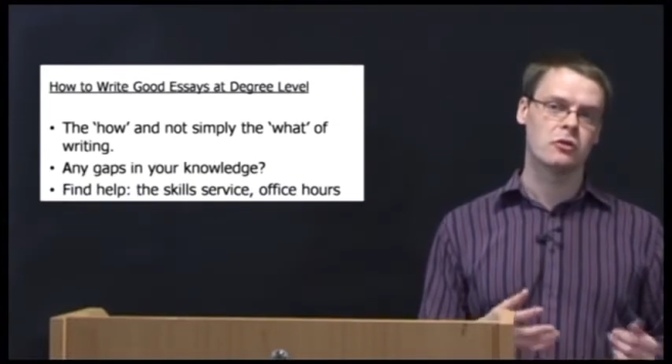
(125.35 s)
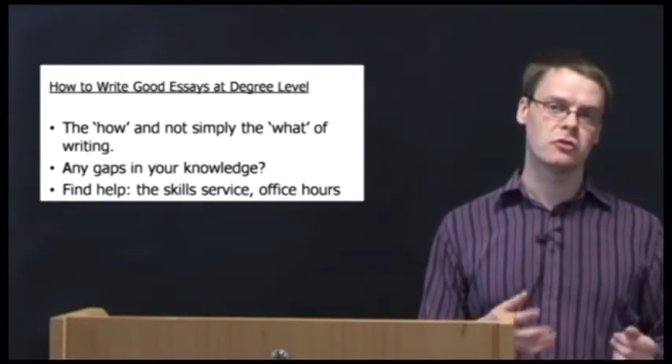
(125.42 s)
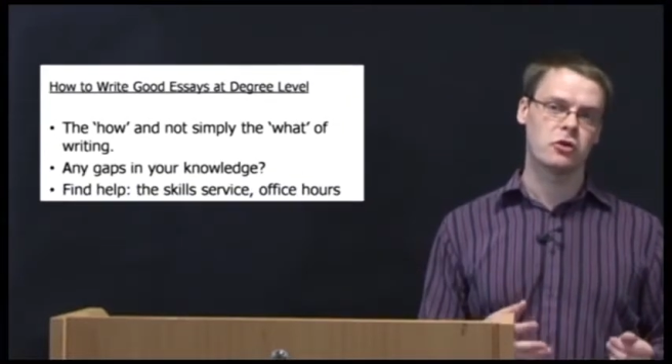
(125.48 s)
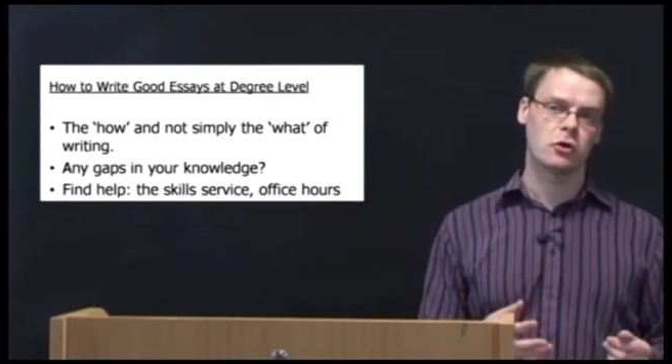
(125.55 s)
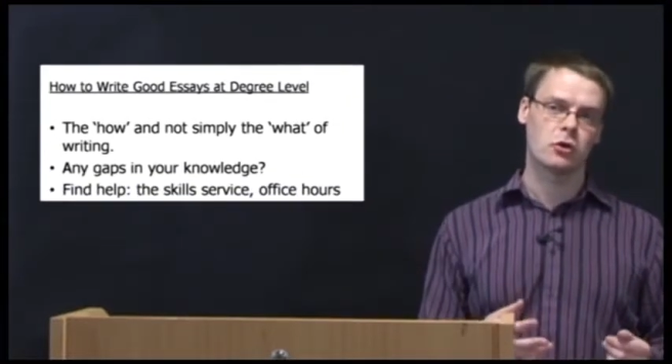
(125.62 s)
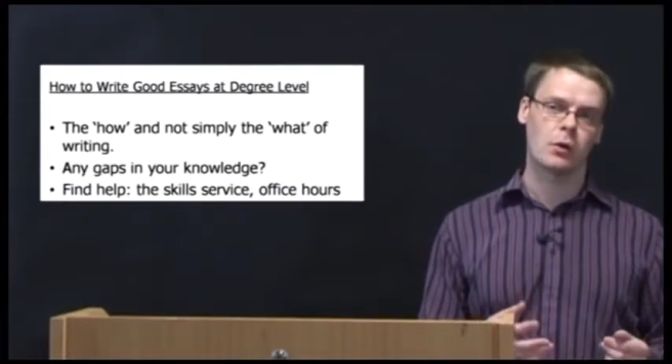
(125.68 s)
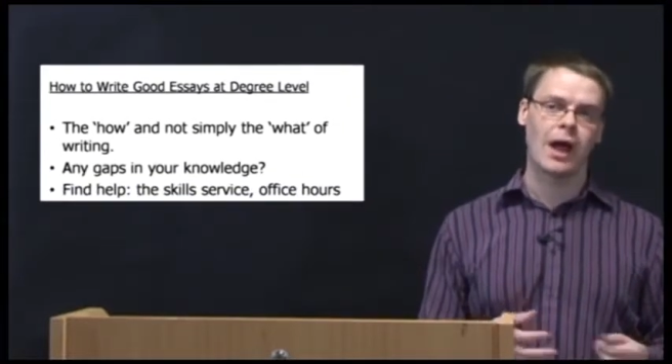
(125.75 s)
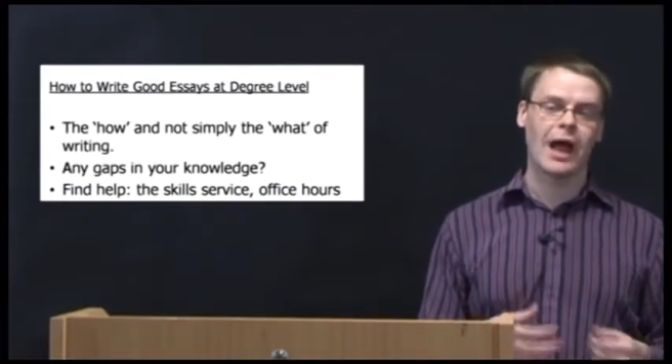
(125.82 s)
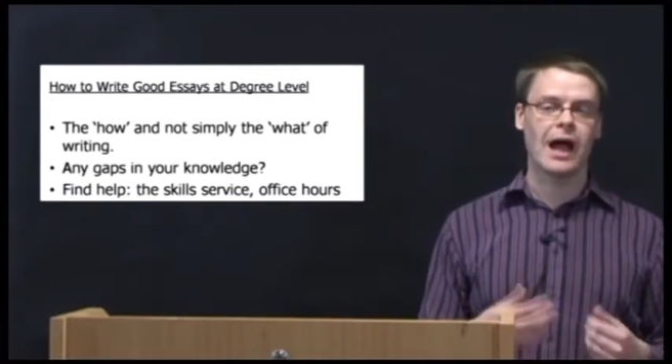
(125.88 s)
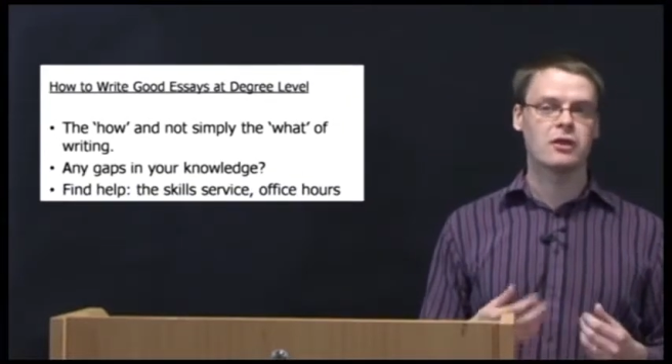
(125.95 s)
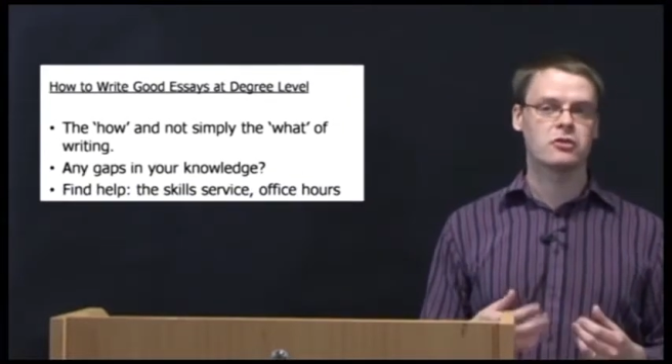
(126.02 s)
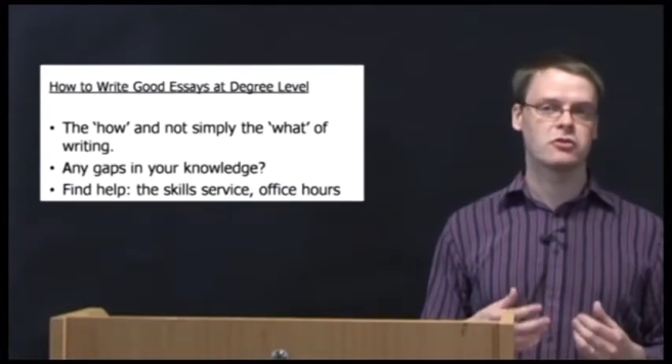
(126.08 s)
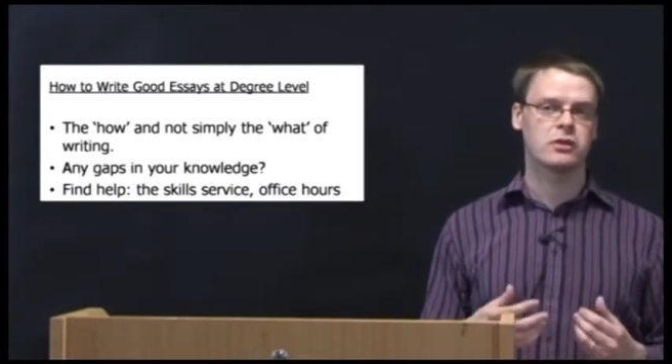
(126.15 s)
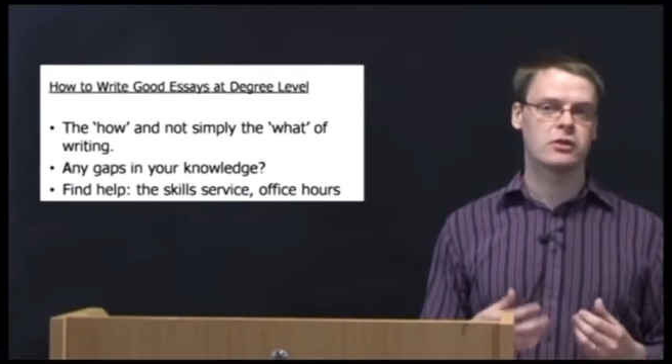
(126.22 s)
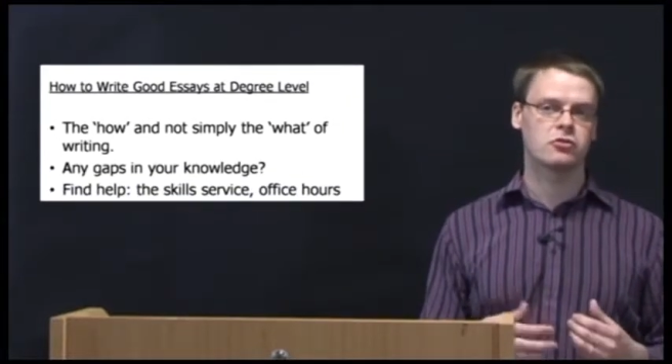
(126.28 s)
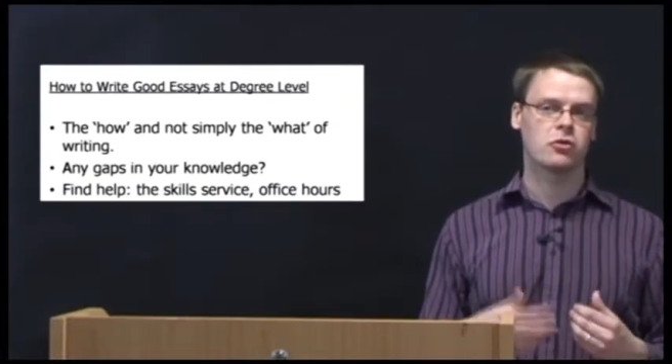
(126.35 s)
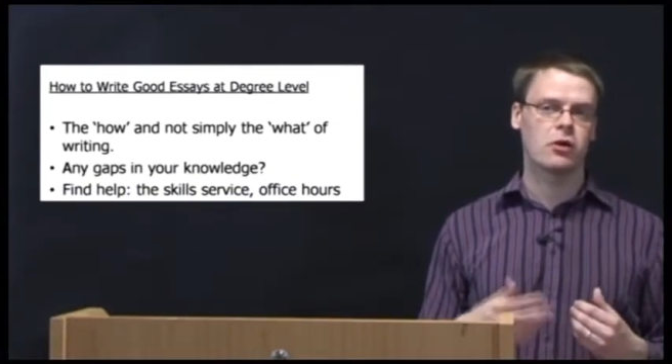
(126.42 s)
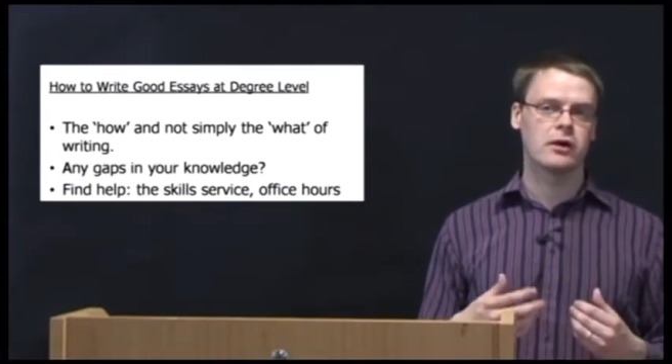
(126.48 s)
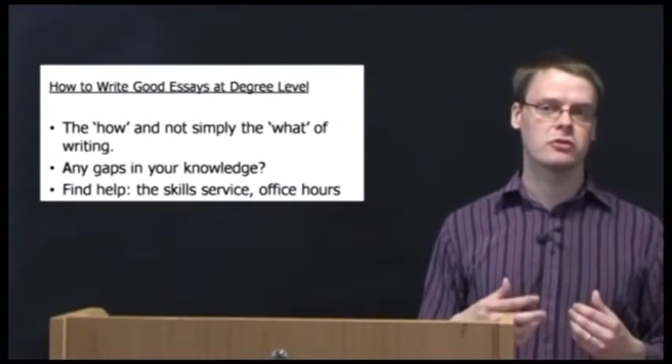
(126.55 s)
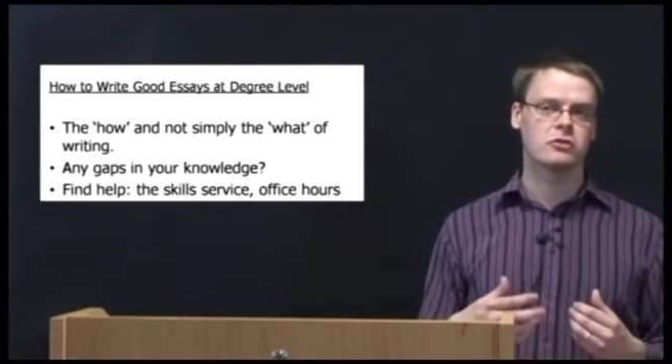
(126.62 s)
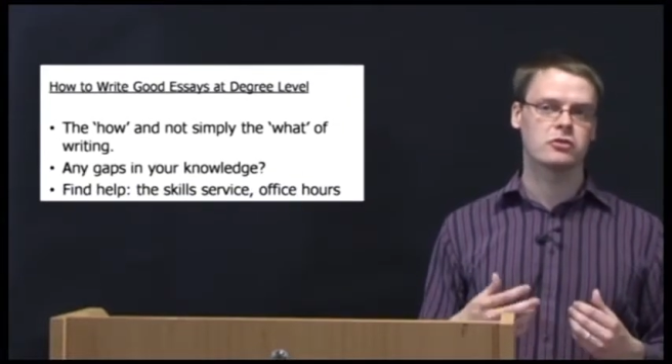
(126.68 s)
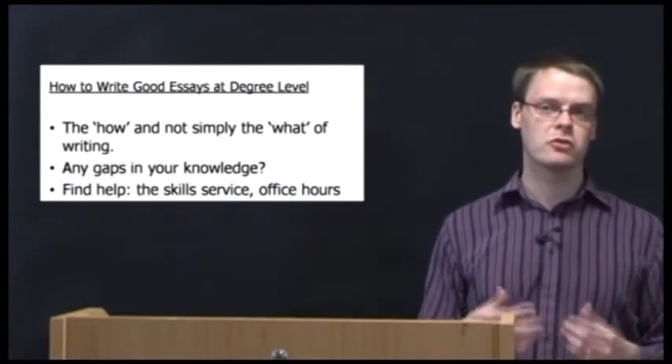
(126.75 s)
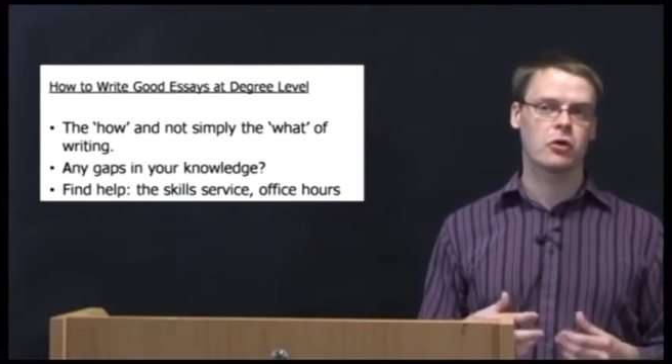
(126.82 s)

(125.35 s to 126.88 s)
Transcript: to actually try to